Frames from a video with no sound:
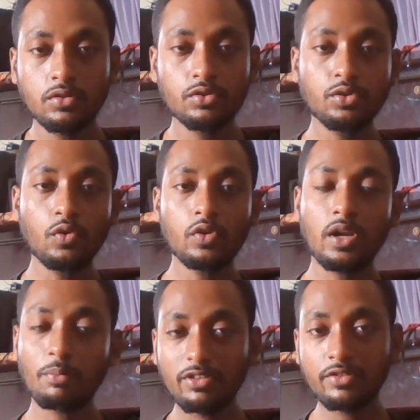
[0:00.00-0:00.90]
So
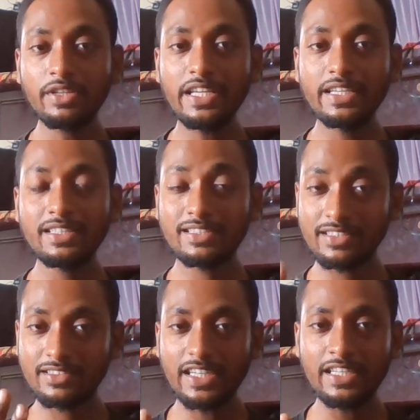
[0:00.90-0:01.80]
number three is
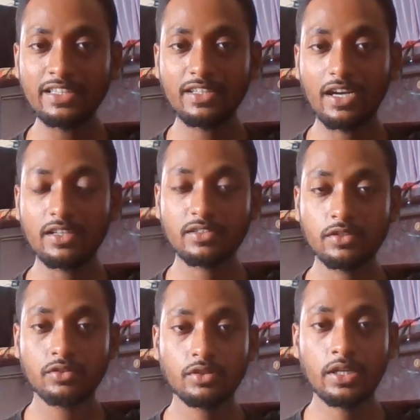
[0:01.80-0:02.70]
setting the
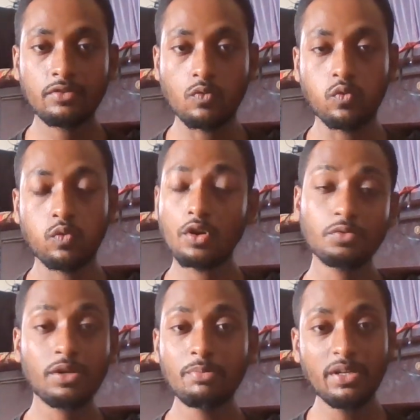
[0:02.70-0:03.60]
tasks, and what
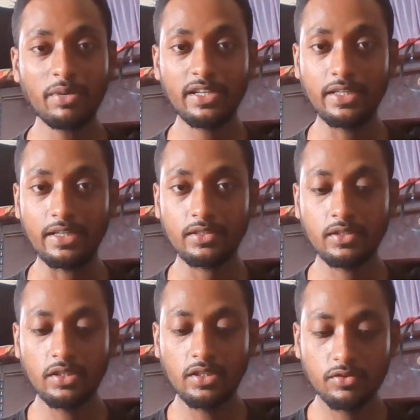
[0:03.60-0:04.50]
do I mean by that?
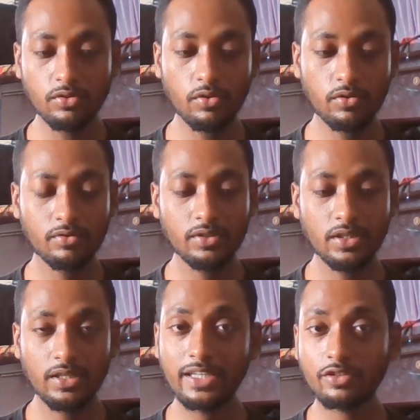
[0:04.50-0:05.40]
So
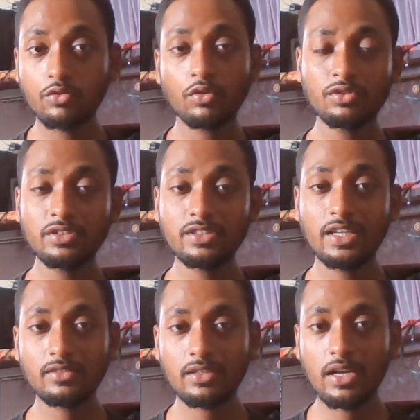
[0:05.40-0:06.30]
let's go through
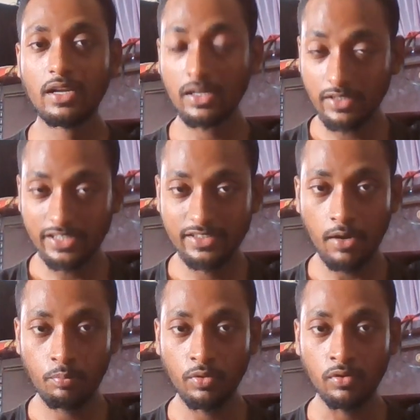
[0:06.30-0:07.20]
this another
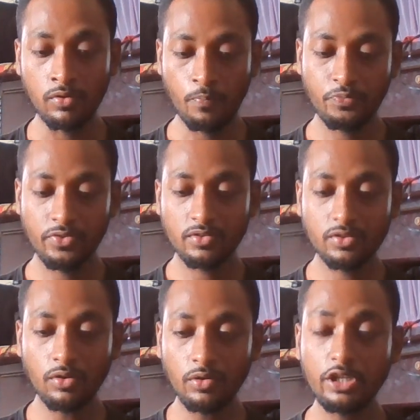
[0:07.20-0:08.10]
example.
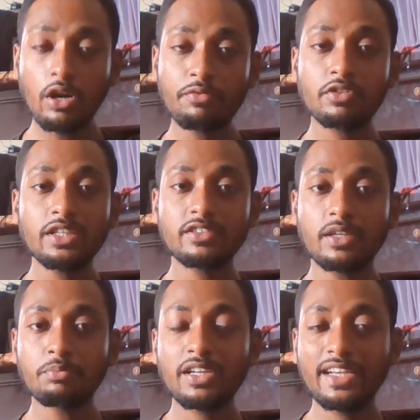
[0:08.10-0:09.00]
So you have to tell
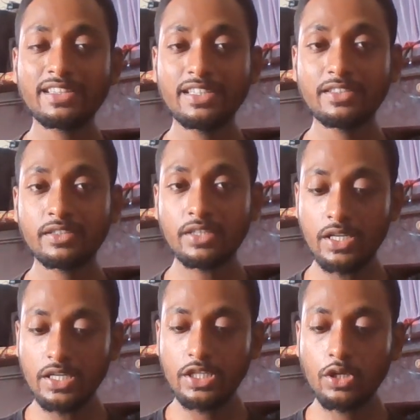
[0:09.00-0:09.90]
something like this:
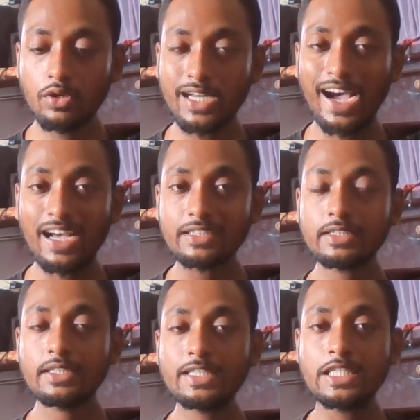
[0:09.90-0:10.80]
your
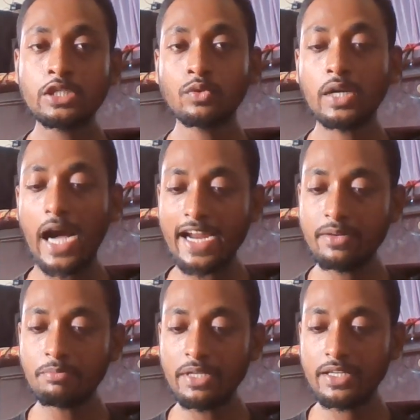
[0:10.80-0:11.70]
task is to
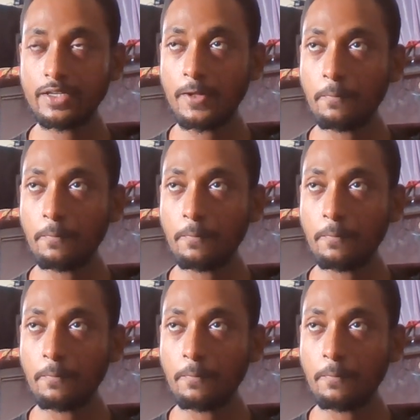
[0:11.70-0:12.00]
guide me